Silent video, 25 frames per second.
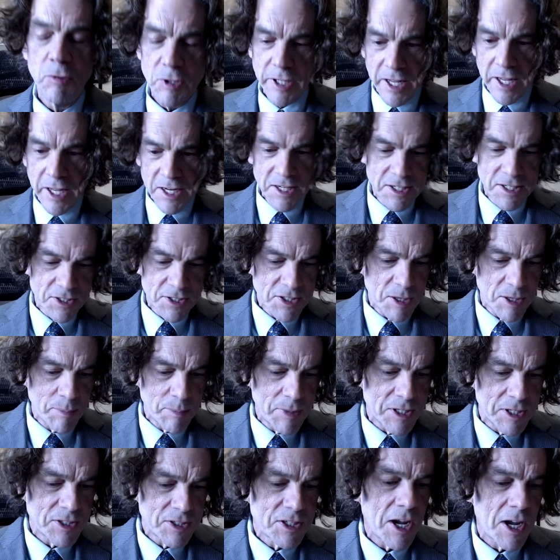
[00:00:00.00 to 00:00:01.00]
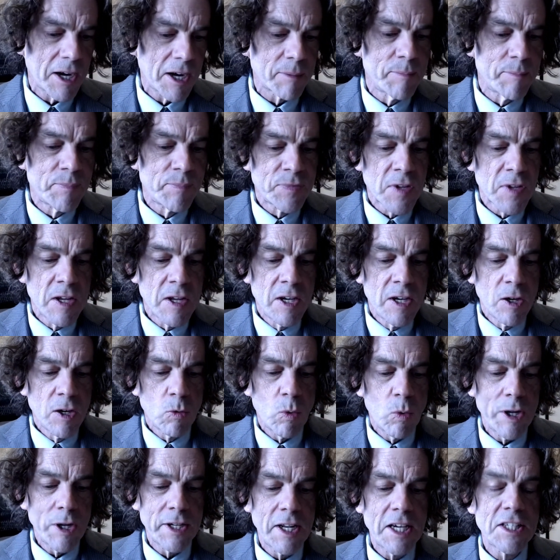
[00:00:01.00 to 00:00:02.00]
get into something in a sec.
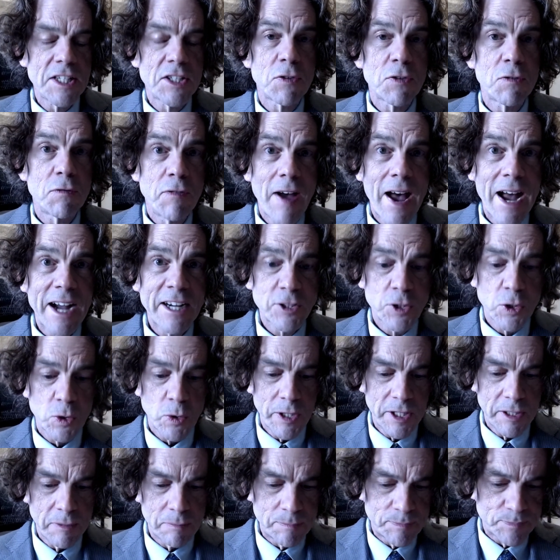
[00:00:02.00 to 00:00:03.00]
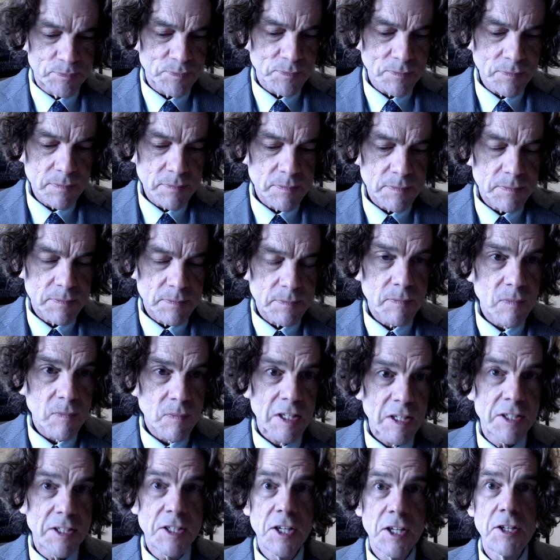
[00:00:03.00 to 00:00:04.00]
One nice factoid
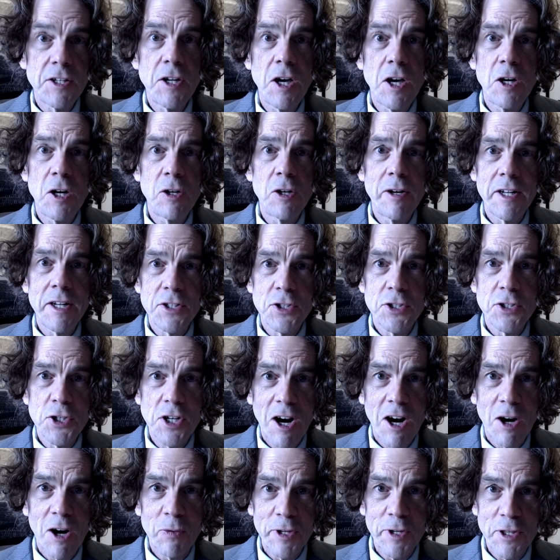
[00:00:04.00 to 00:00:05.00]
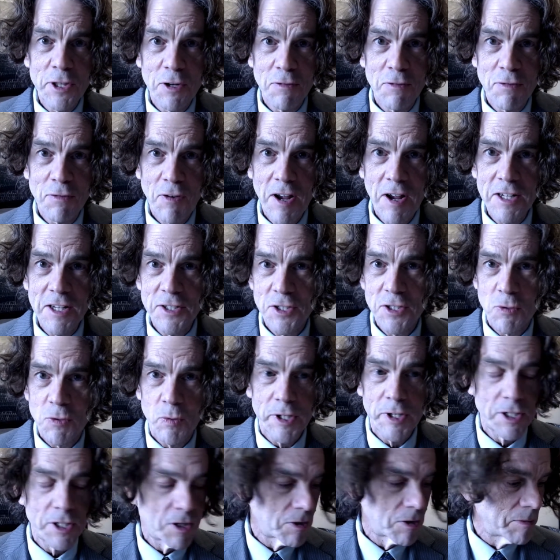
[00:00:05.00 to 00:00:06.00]
to know and share with your friends
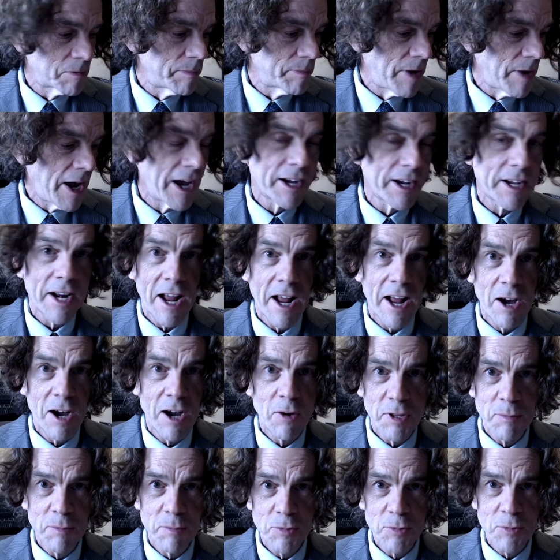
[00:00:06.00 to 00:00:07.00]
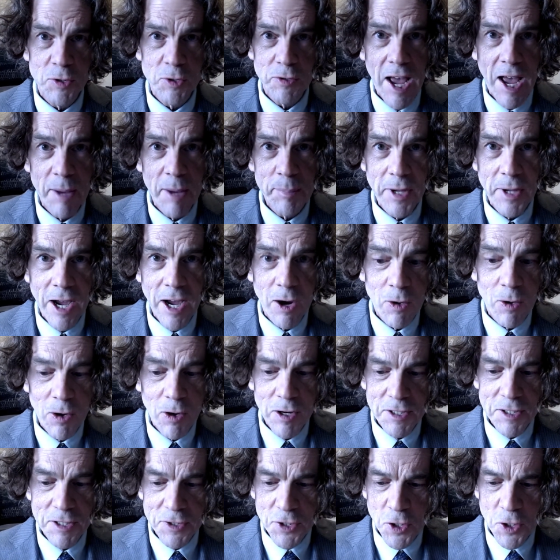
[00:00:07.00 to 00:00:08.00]
when you're hanging out with them doing happy hour
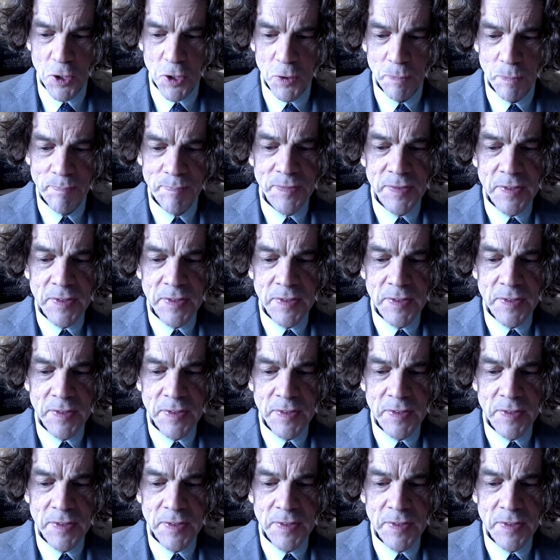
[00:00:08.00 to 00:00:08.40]
on Zoom